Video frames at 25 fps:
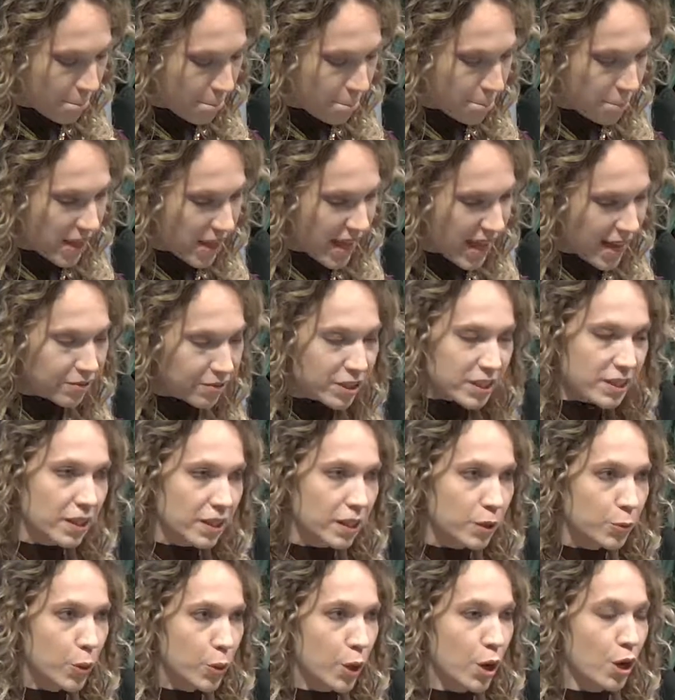
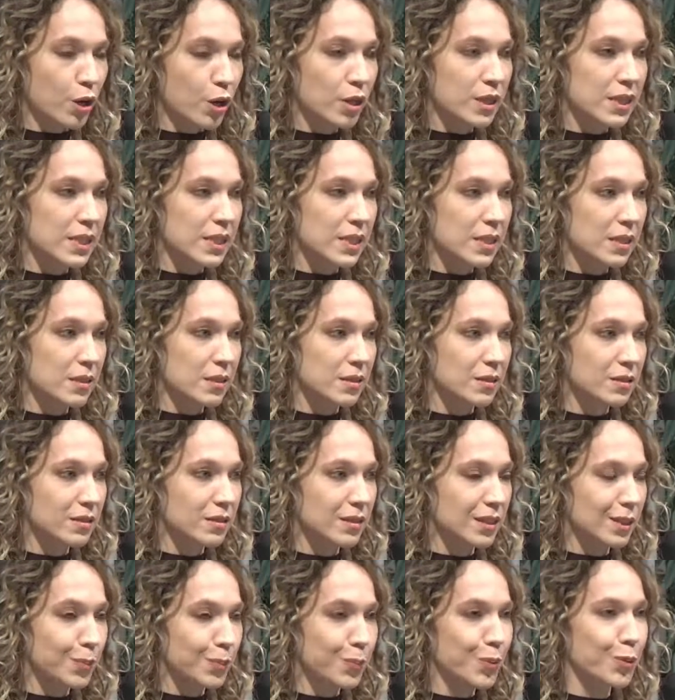Everything was
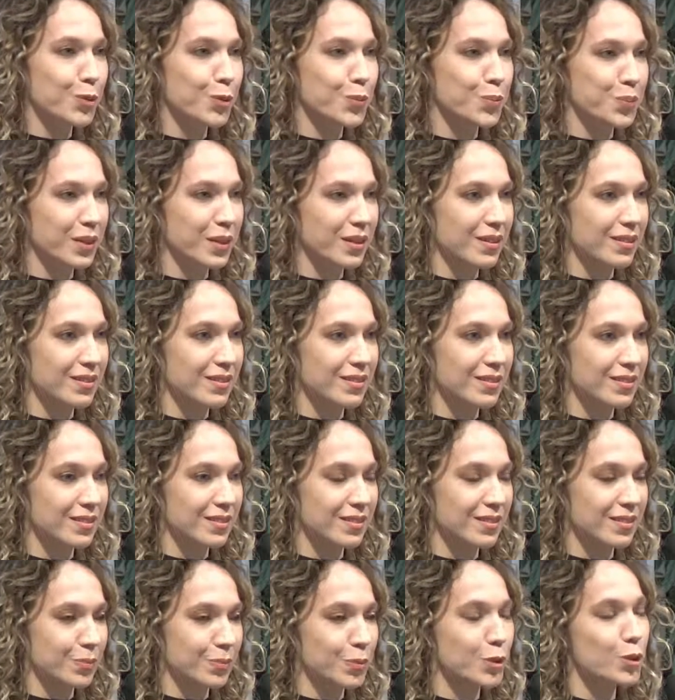in
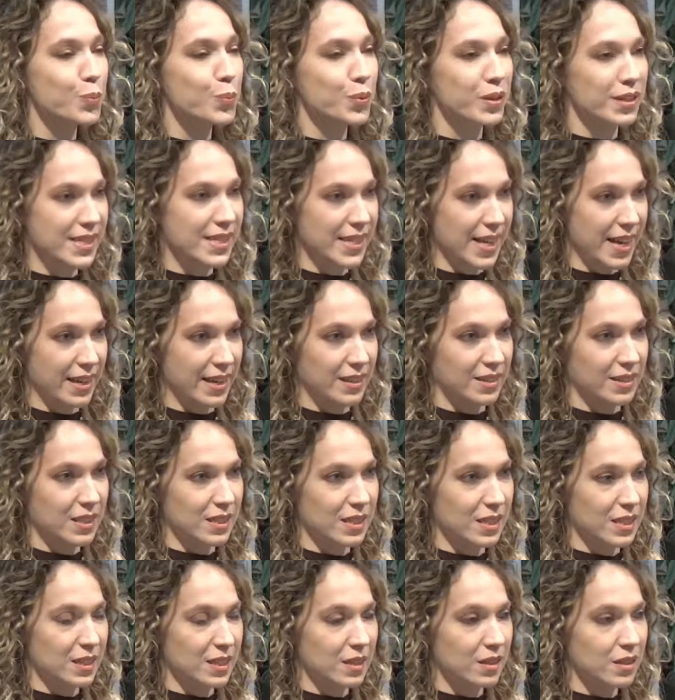pupils'
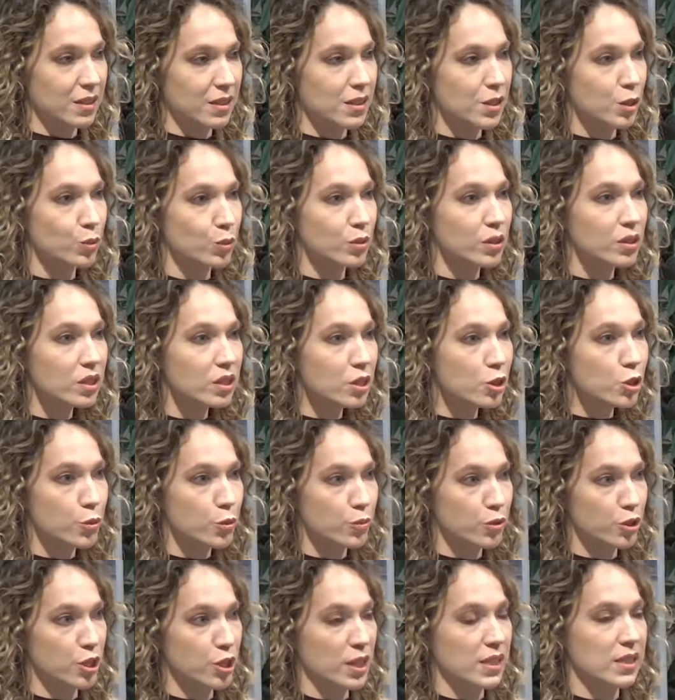hands. So the teacher
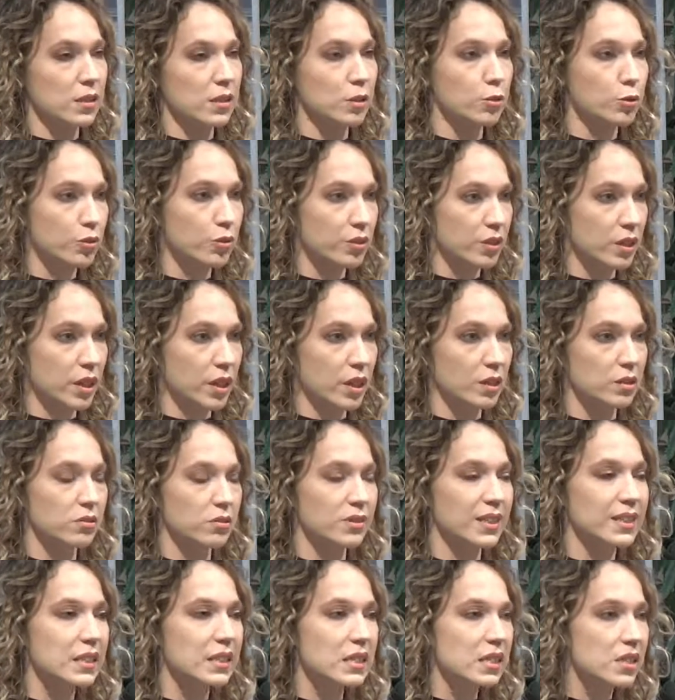was just the coordinator.
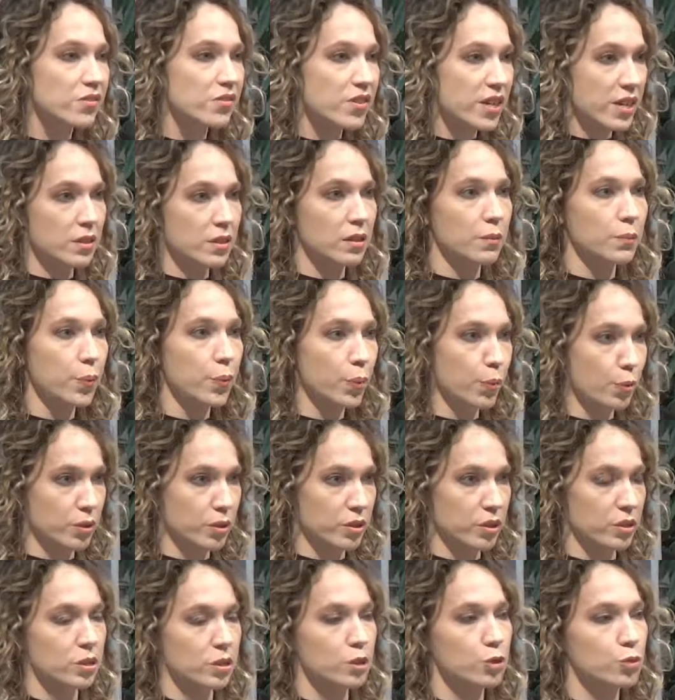That is very
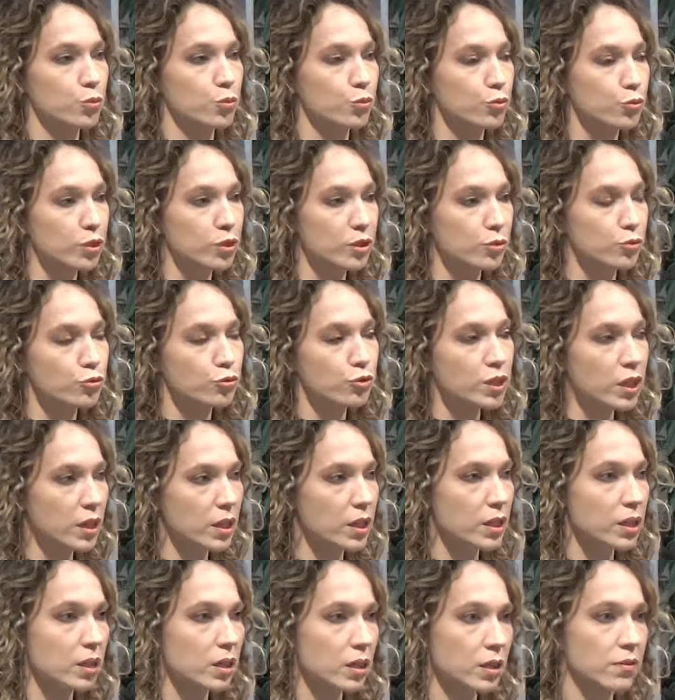important that we really
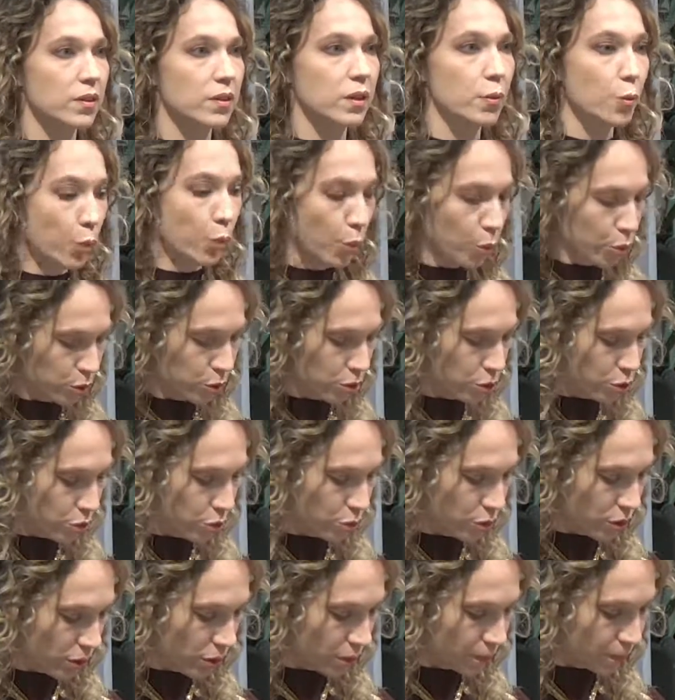give a word to
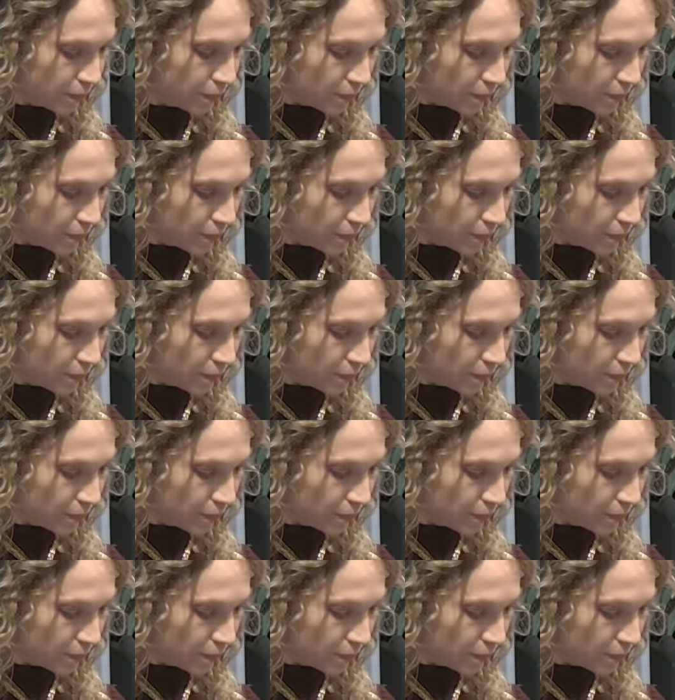them.